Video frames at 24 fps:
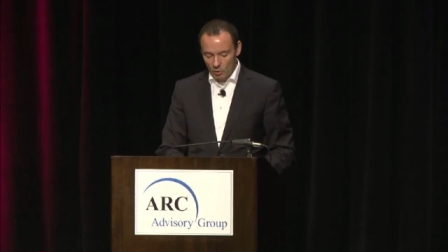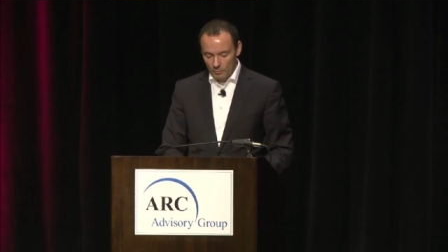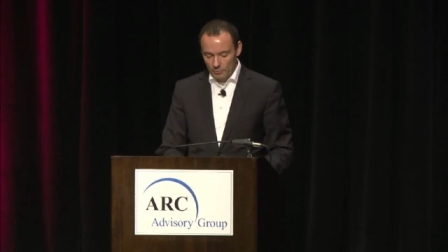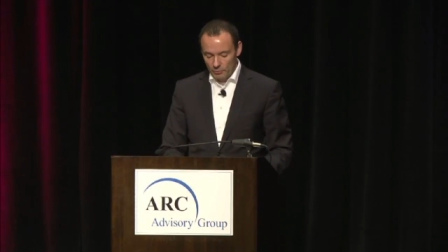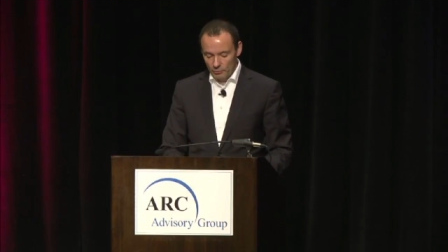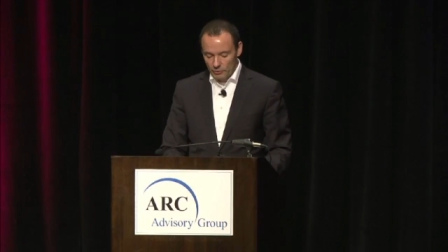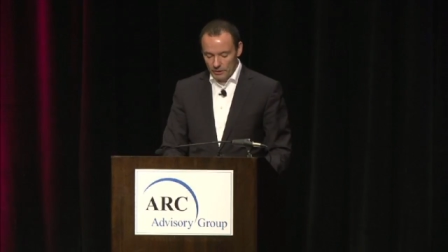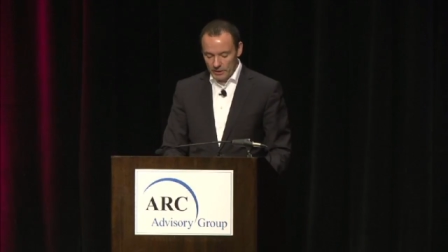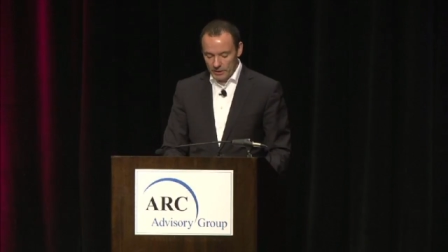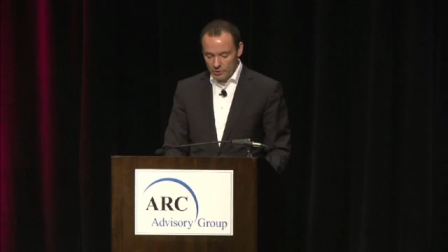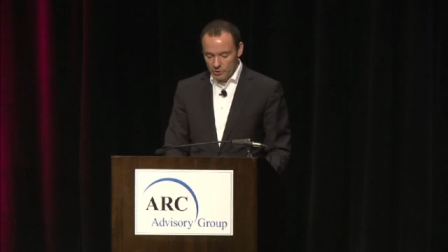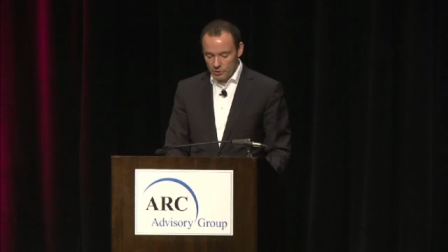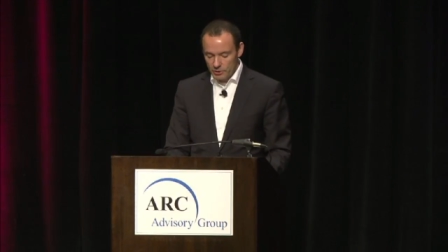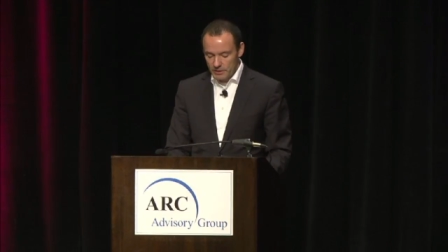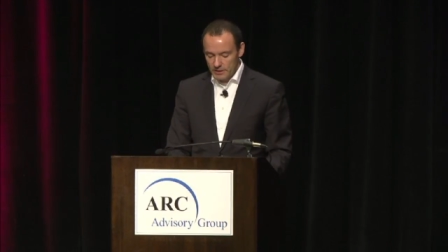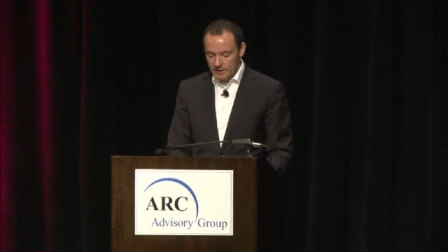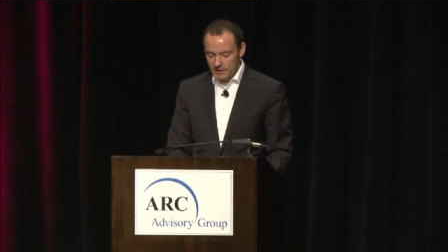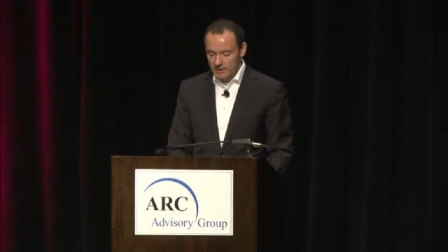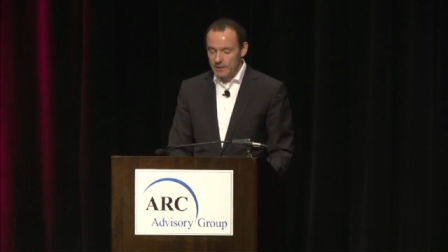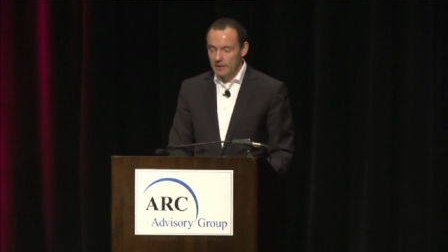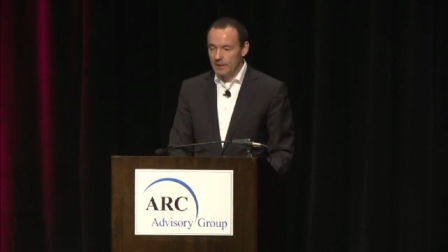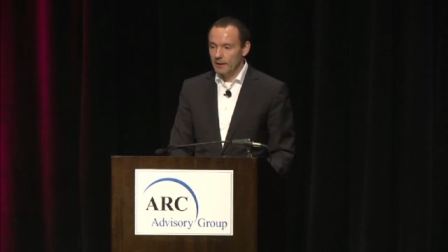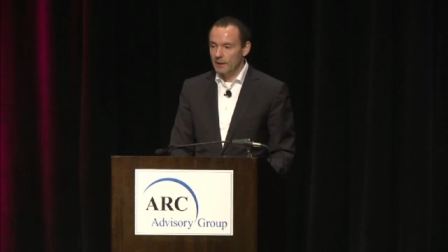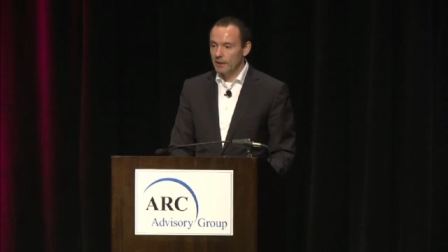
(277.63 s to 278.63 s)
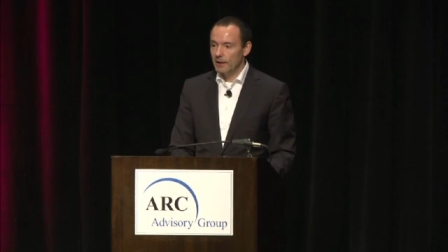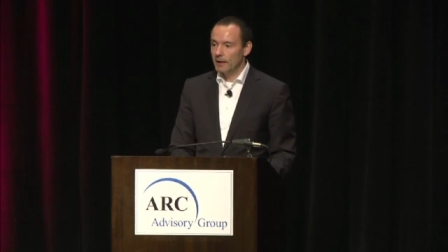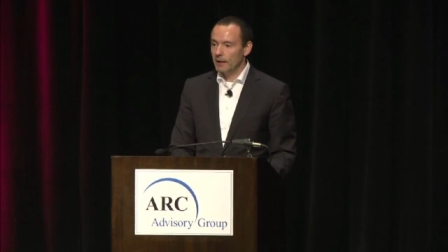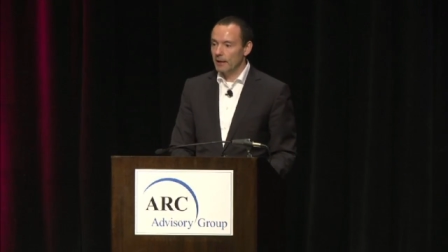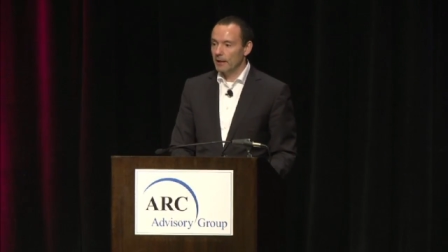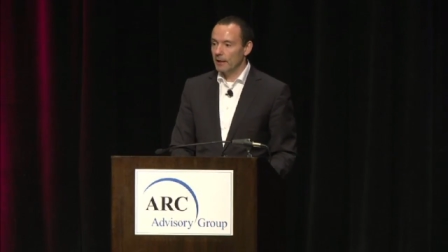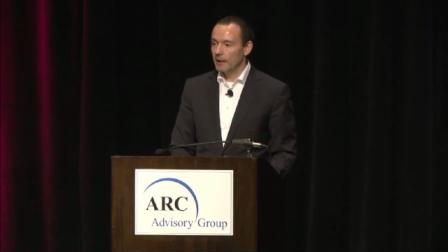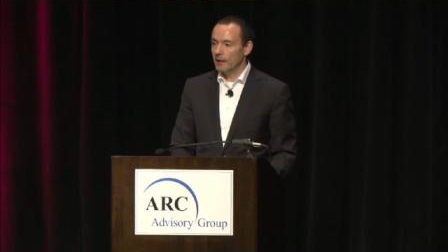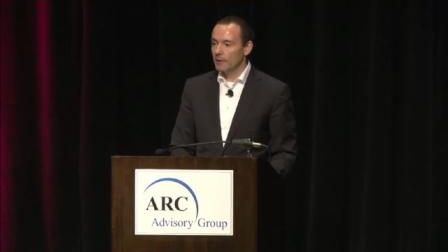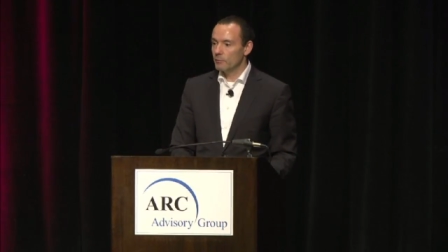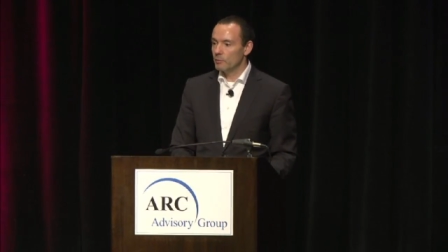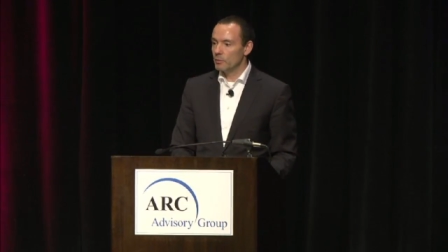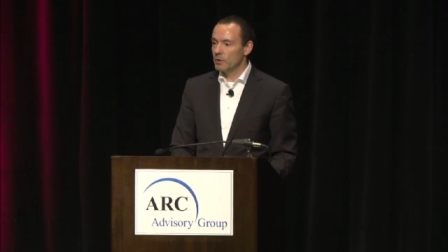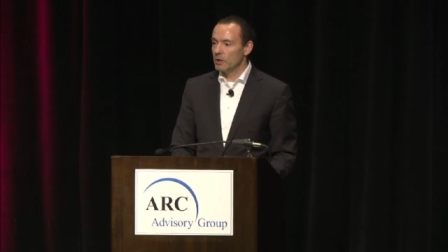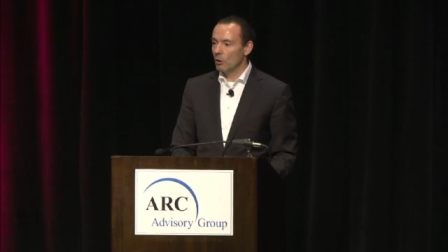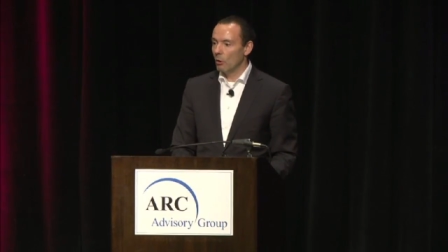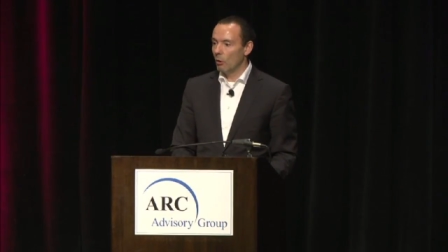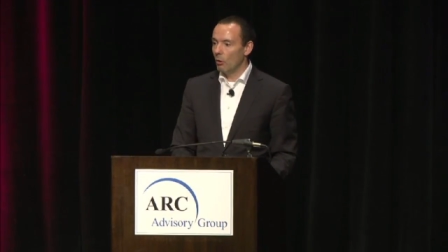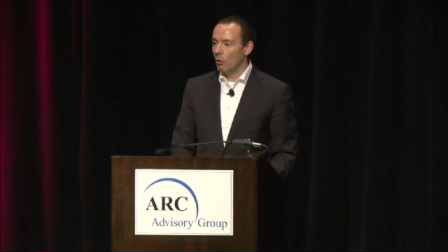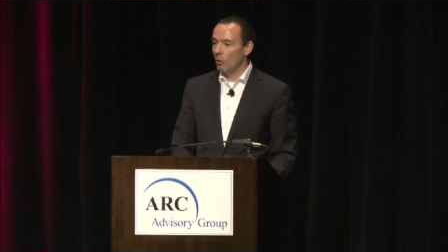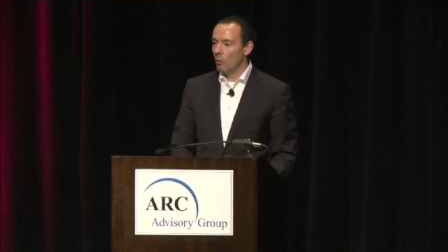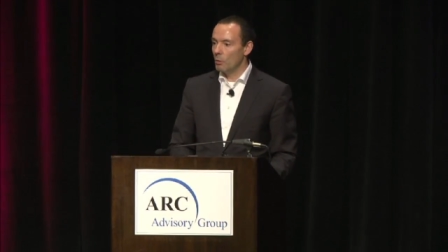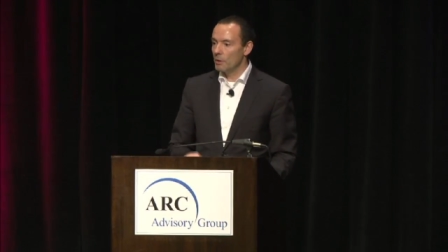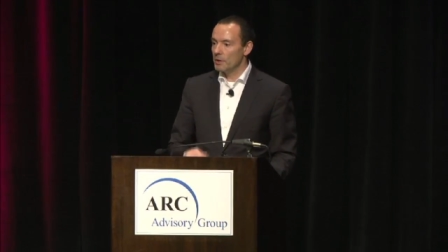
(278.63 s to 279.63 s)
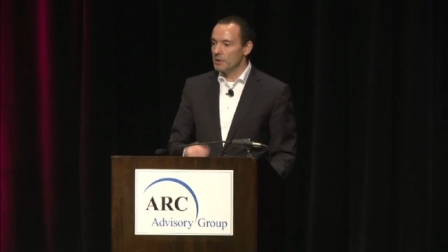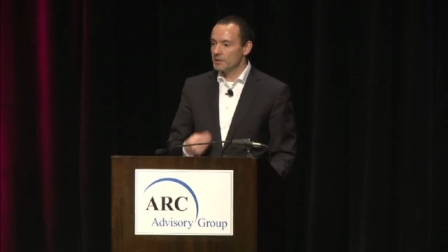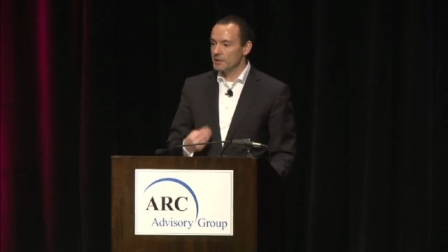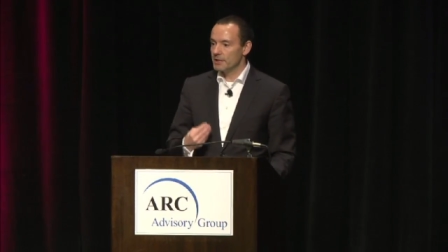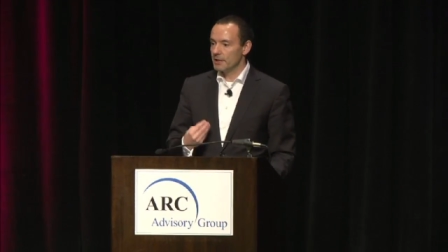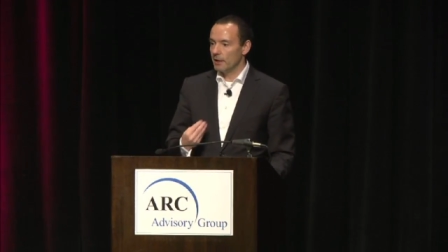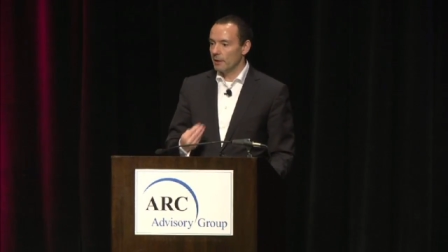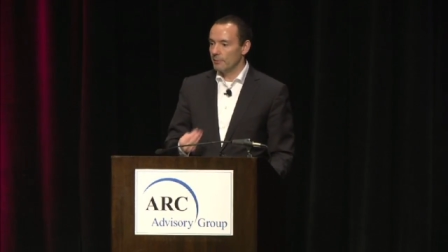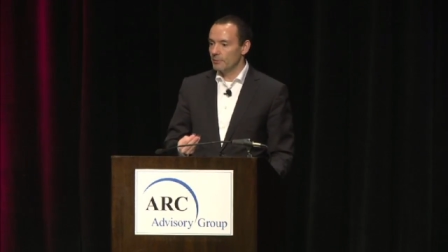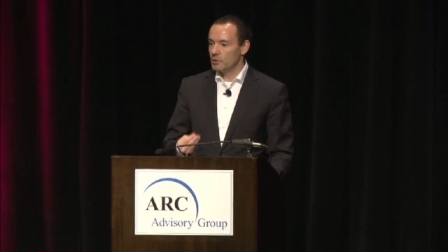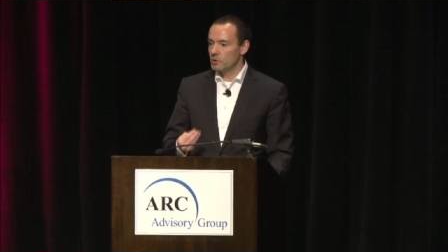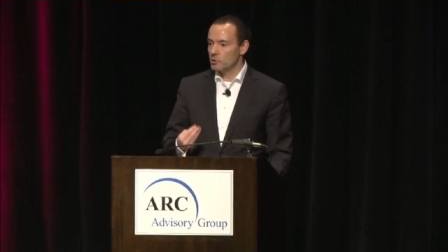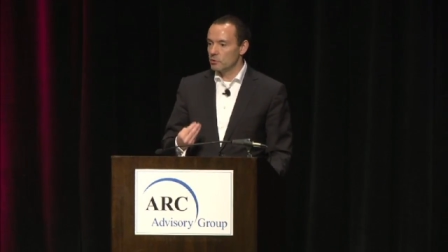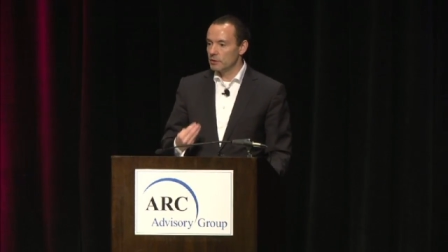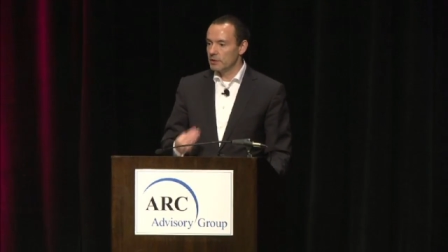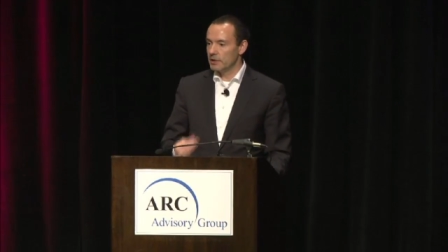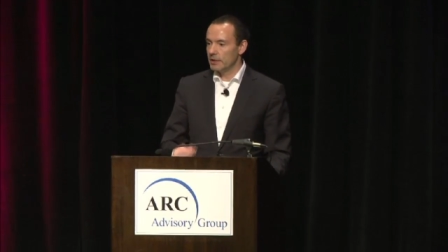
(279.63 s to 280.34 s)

in operations and be always up